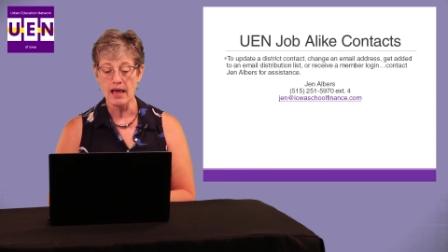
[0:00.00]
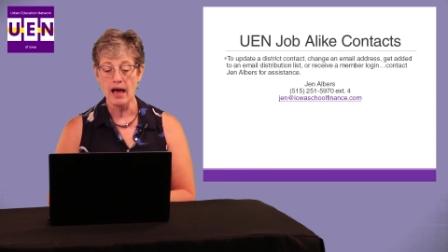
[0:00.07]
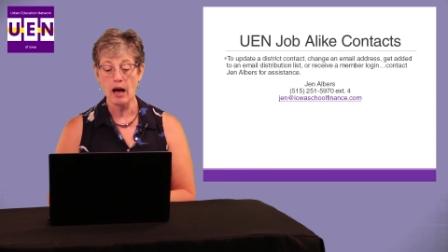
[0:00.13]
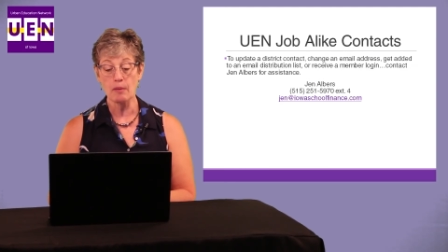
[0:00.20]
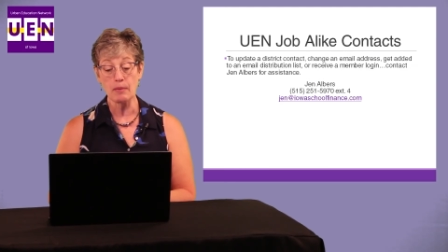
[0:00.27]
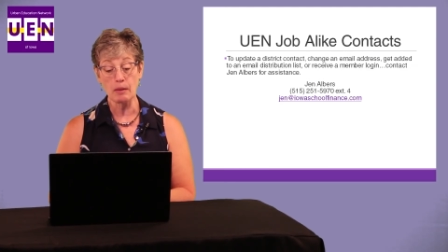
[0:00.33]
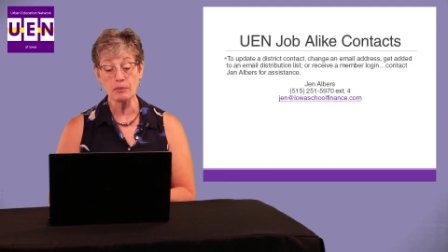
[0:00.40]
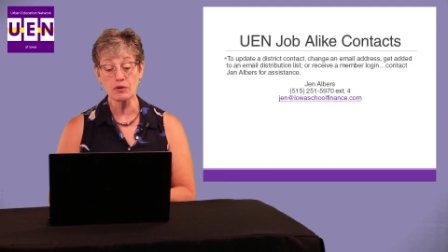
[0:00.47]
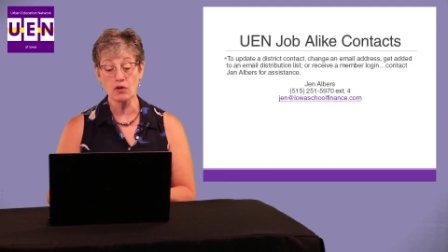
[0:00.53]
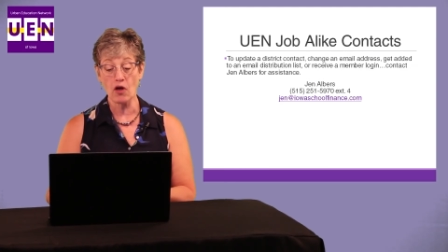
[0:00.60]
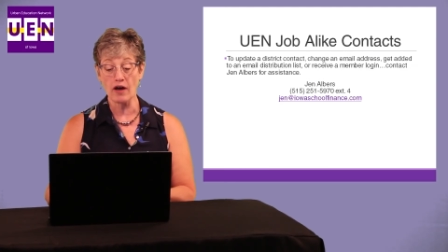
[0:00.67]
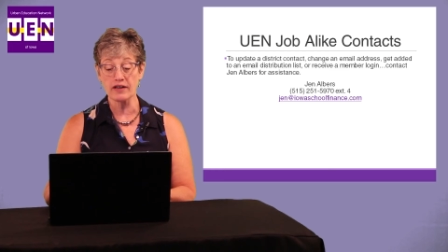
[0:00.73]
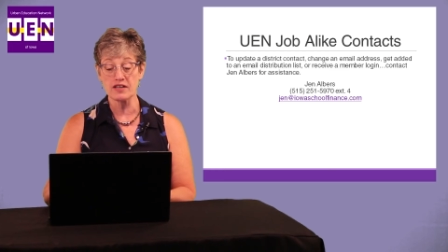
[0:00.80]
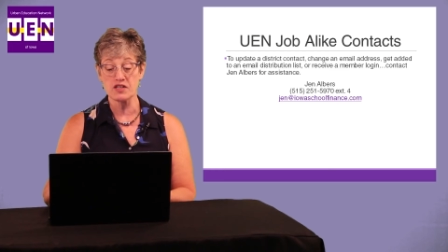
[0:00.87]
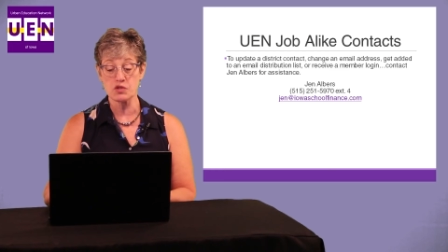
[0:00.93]
A member
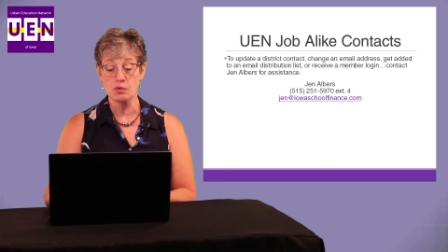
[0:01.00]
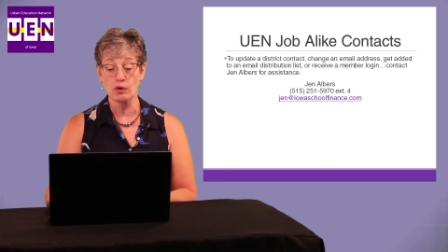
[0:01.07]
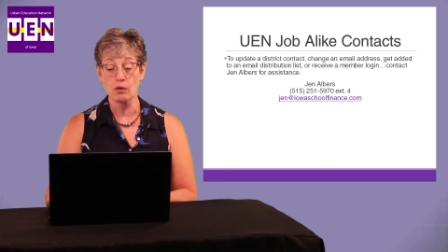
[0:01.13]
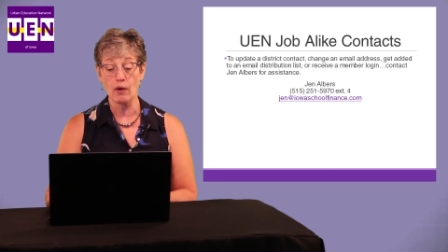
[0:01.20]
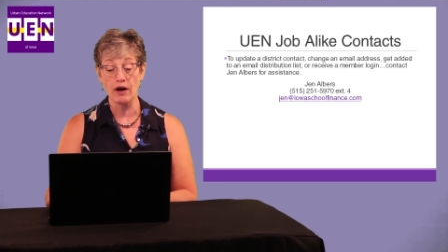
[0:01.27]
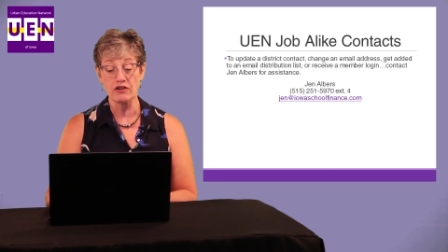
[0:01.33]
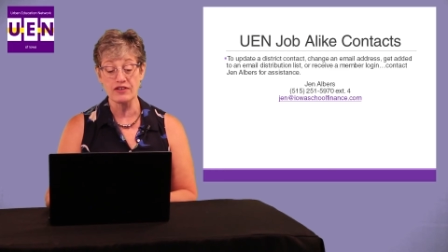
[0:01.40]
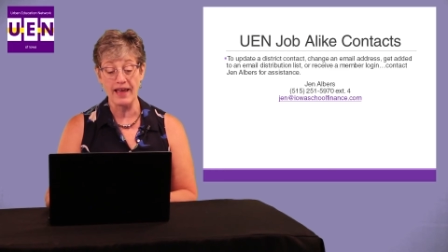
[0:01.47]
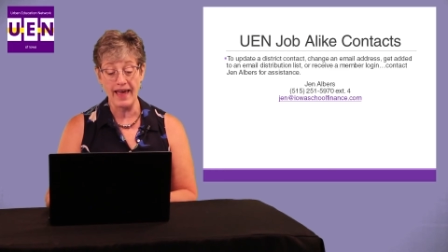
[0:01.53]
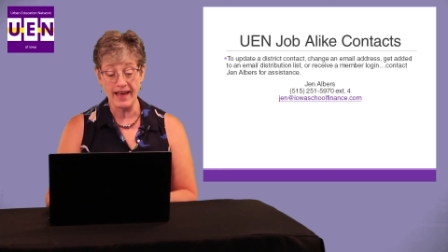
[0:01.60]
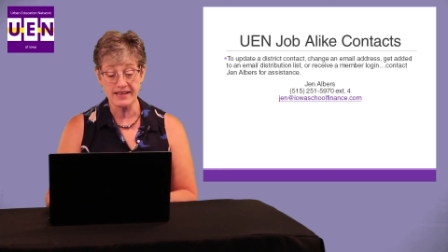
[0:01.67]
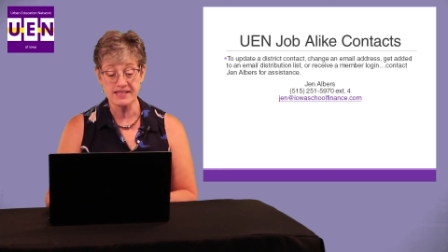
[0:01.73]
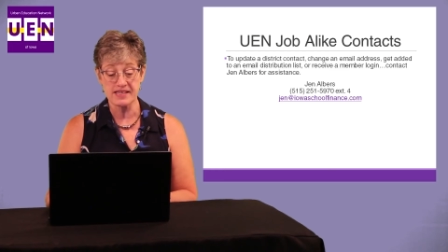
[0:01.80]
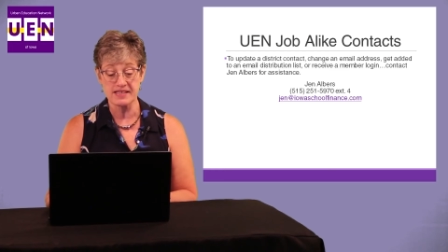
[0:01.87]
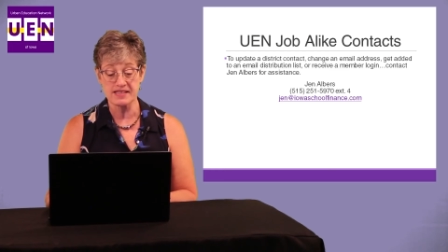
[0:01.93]
login is required to
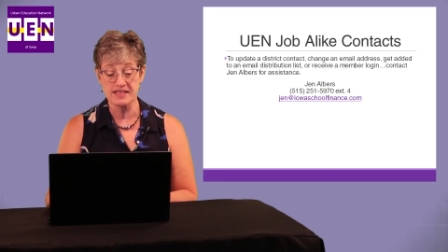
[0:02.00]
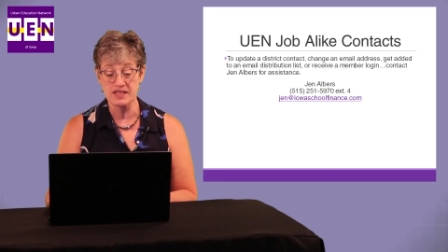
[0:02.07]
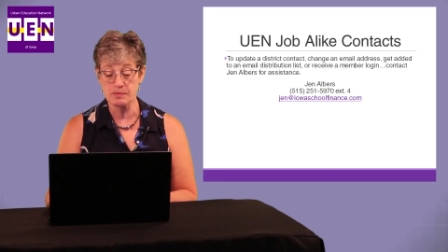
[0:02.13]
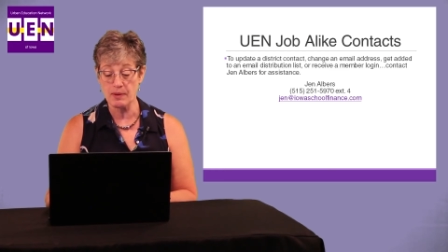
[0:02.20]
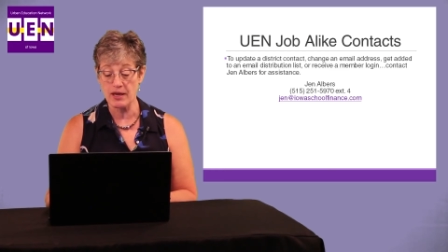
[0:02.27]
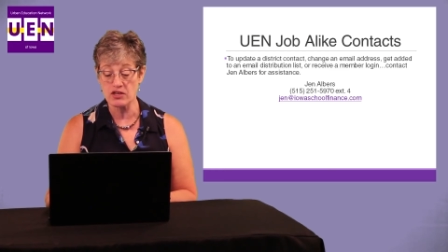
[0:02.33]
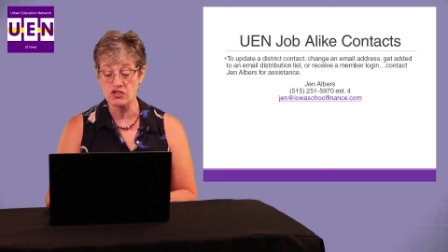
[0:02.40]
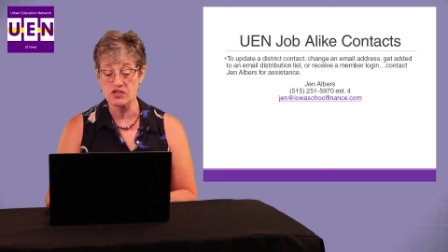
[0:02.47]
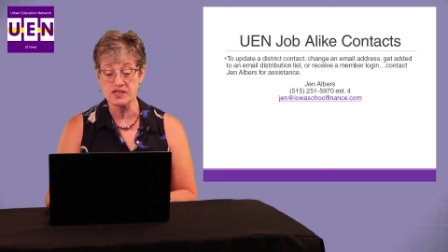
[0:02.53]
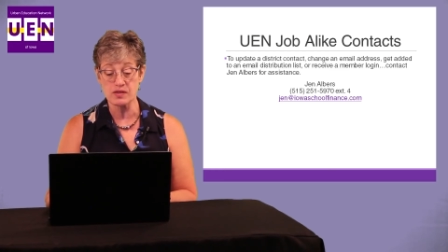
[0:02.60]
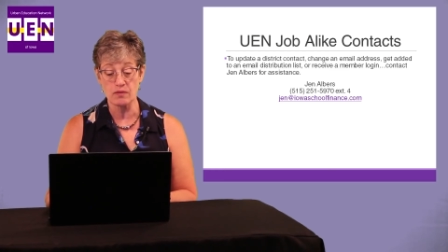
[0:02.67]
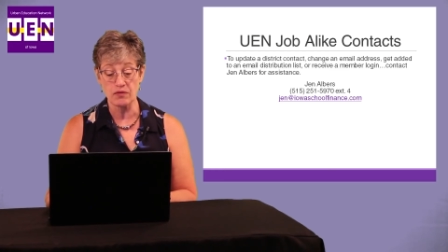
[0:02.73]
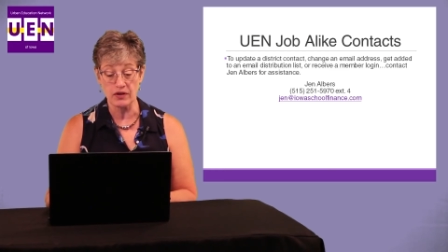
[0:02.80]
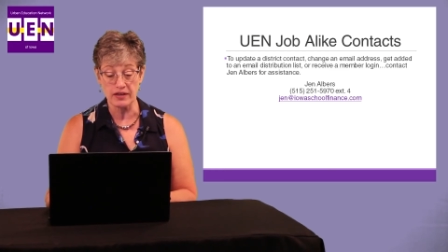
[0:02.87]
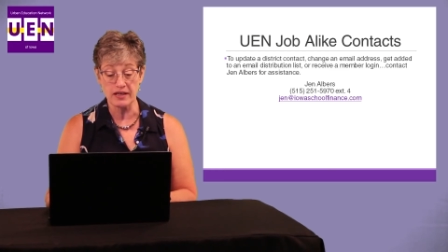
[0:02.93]
access these pages, so
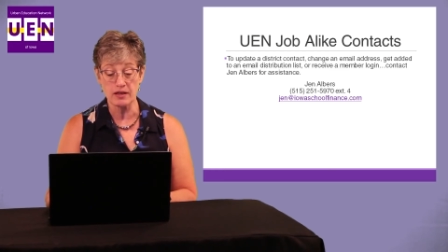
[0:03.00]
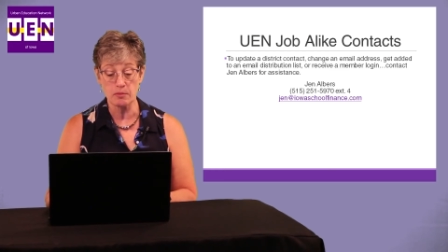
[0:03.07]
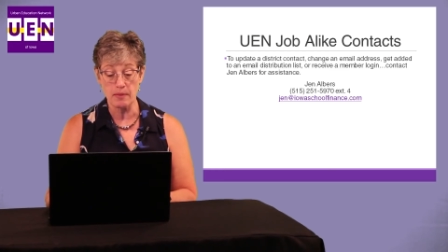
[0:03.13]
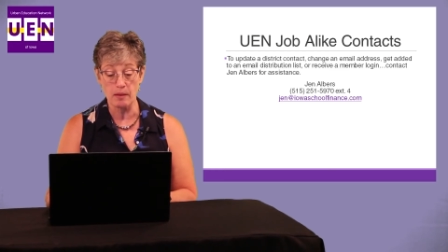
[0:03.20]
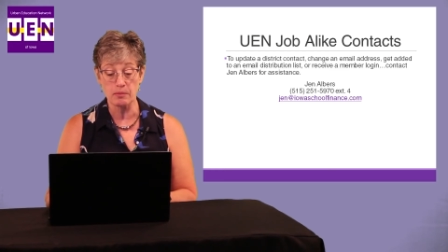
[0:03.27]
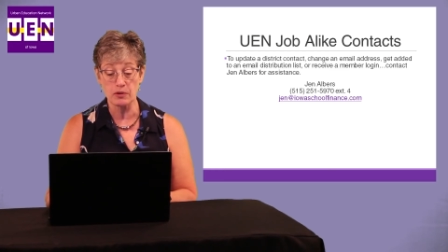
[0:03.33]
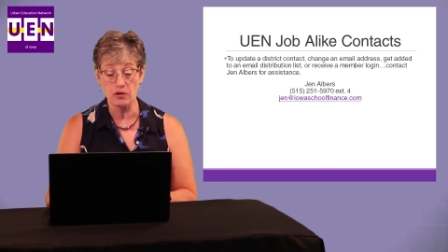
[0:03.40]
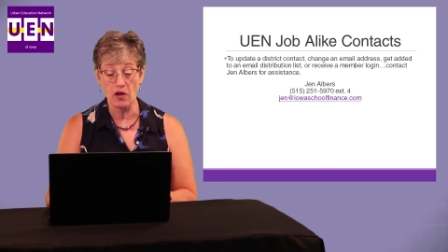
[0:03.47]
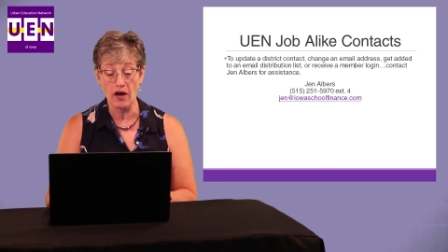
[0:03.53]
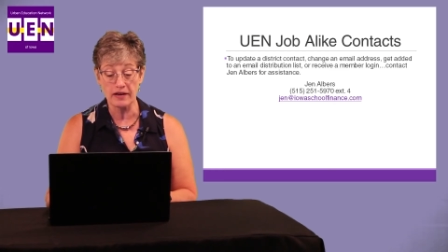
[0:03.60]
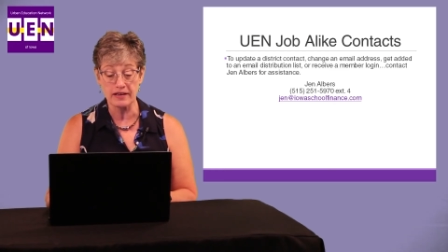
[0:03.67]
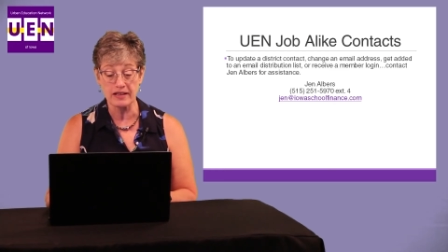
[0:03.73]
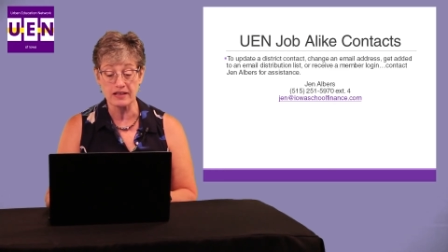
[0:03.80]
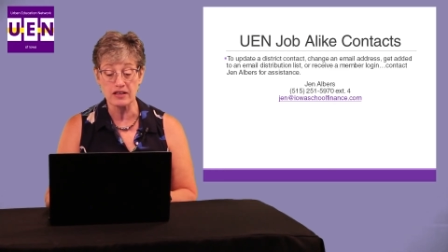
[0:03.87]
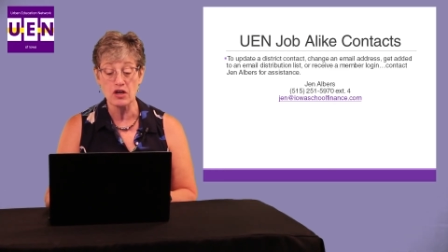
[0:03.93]
if you need a member
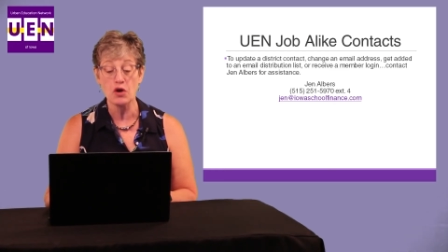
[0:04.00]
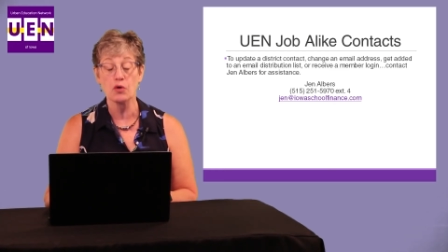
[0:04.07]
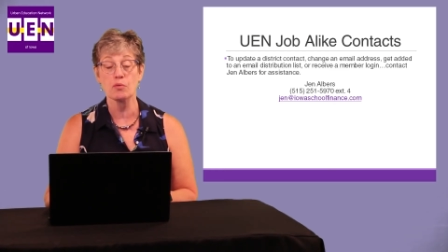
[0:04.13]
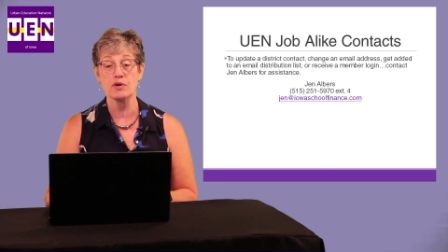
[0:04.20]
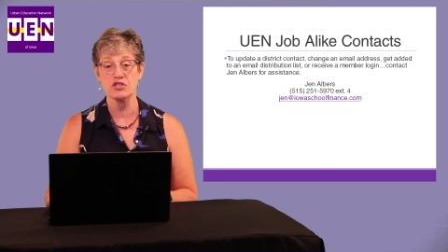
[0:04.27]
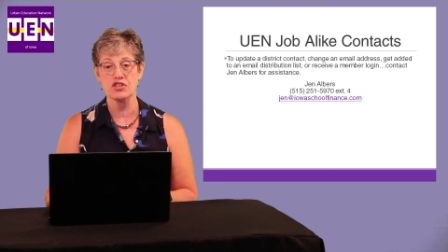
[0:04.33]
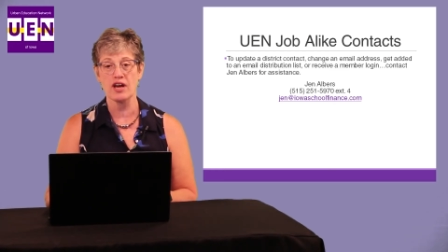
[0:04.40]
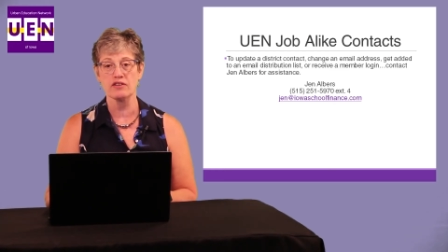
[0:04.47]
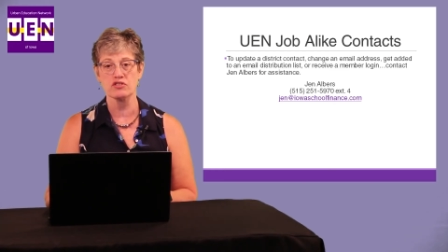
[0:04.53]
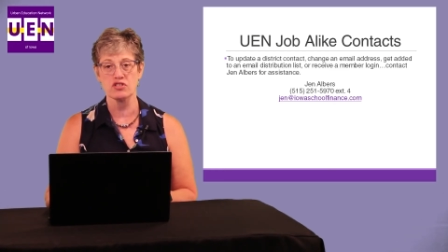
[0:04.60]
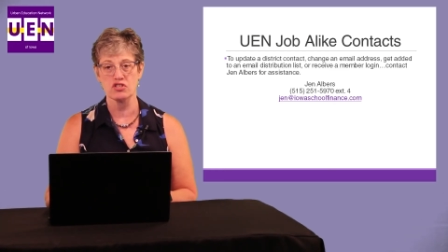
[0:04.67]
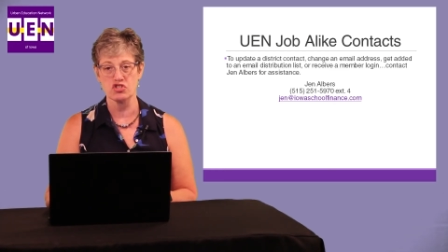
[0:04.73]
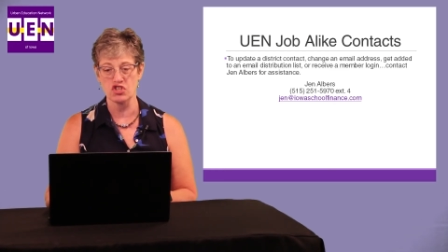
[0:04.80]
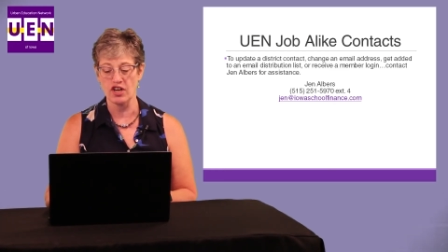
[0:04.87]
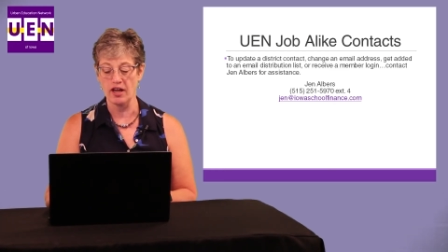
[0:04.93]
login, reach out
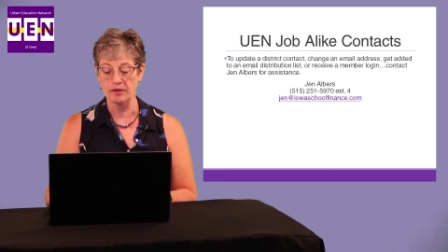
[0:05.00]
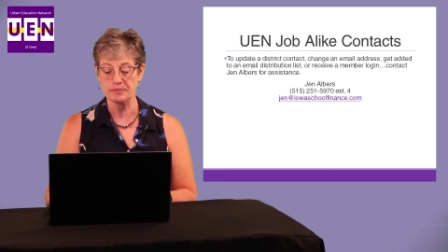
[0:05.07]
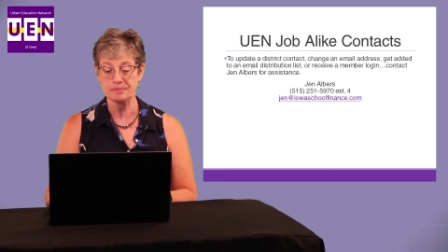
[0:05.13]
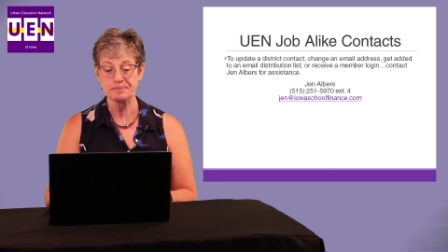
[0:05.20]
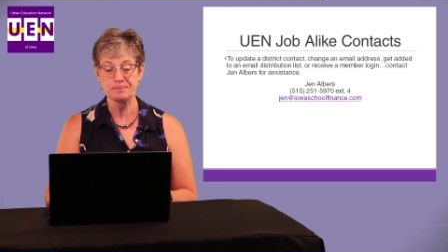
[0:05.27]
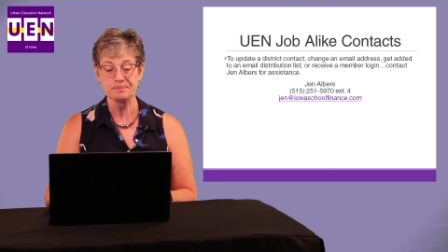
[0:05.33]
to Jen.